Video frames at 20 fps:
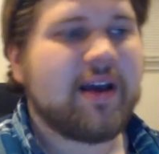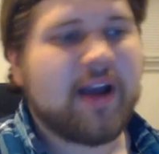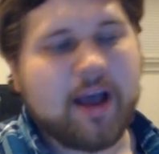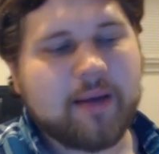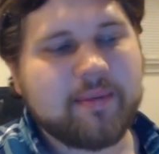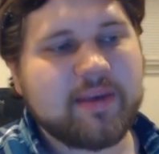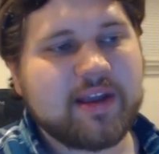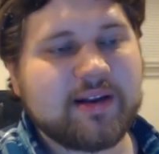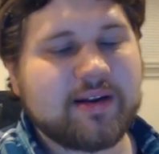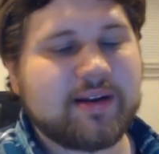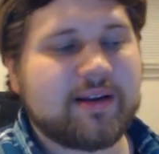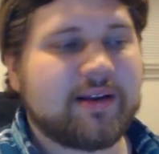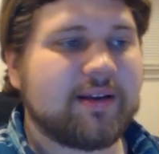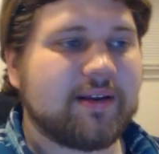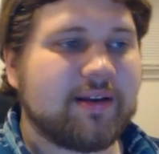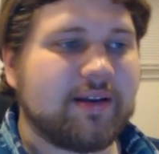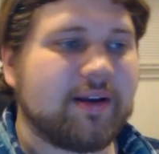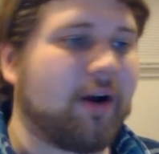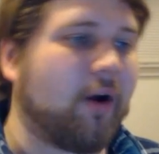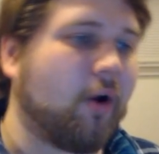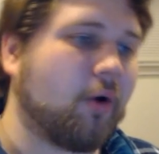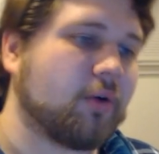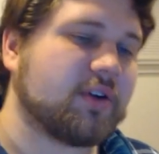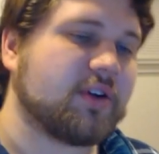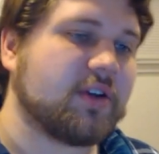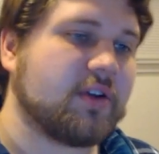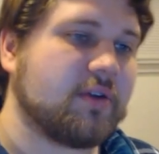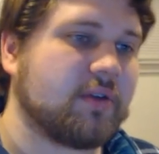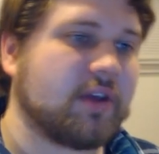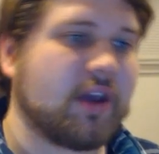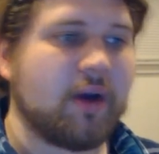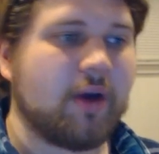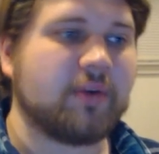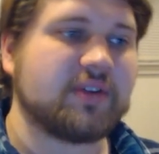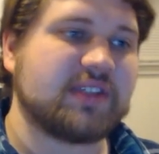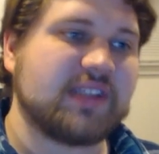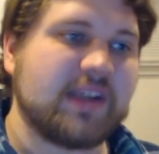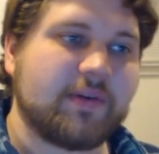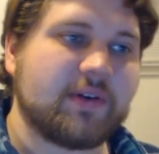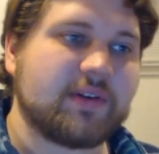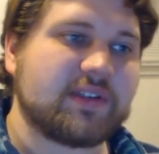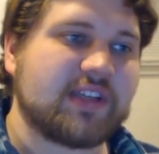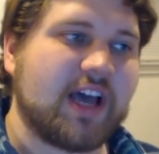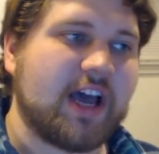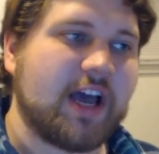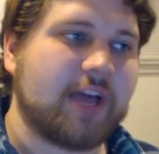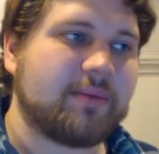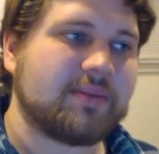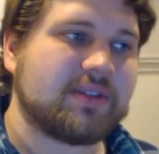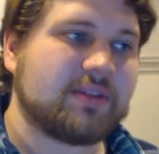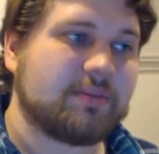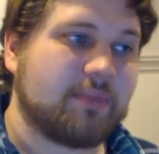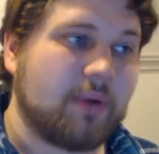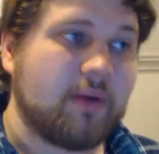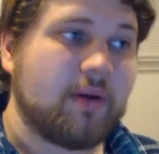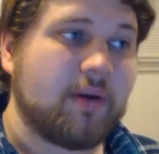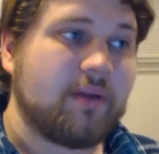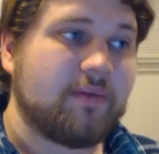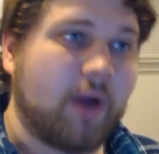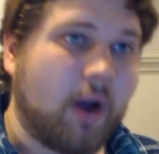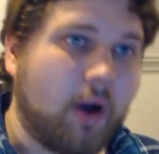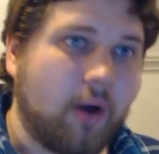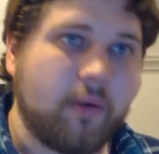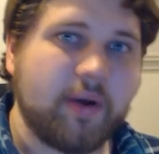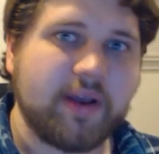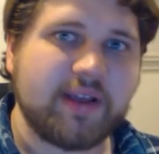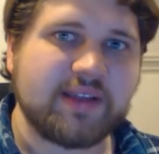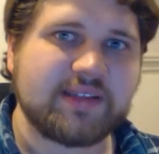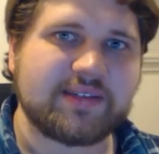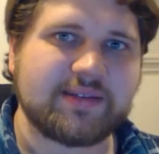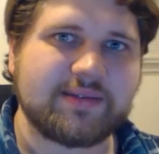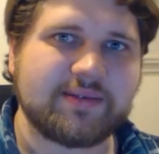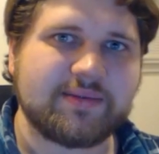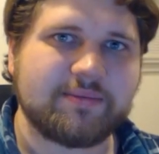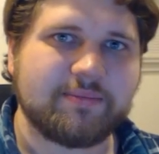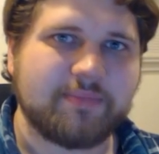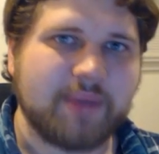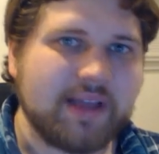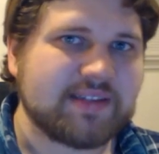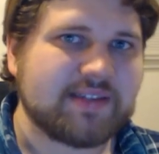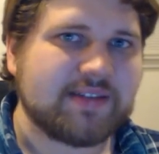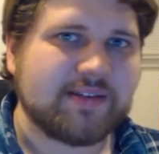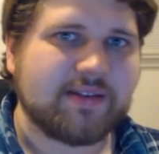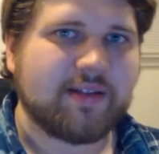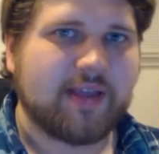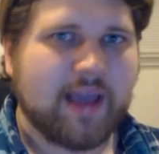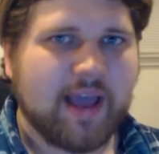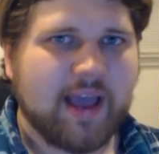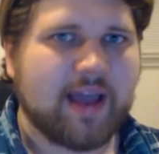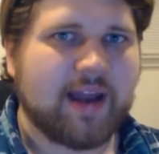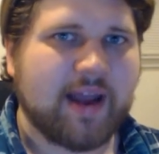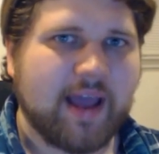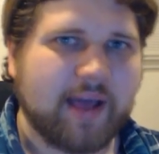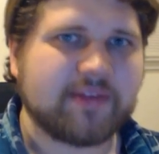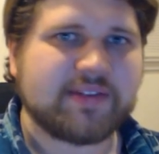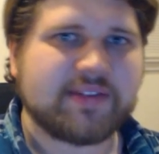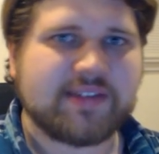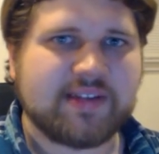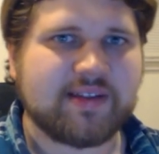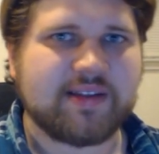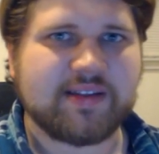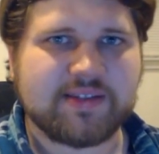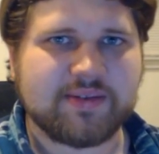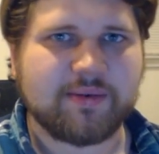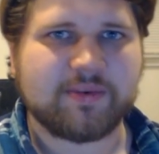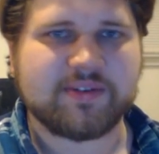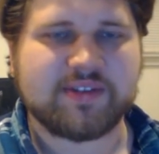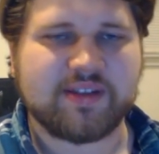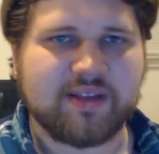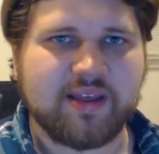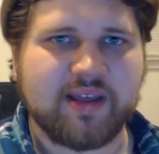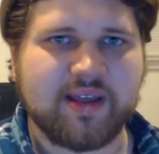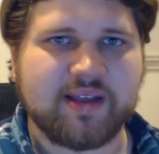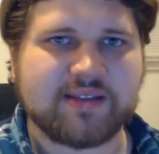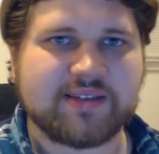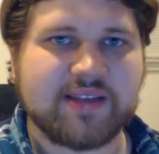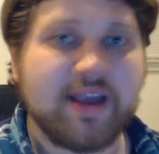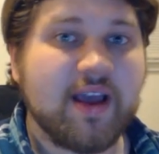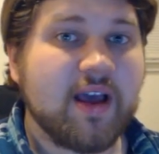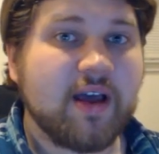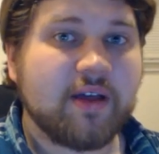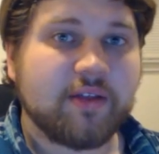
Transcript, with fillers: I mean, older Yu-Gi-Oh was different times, but we've always basically had outs to these sorts of things.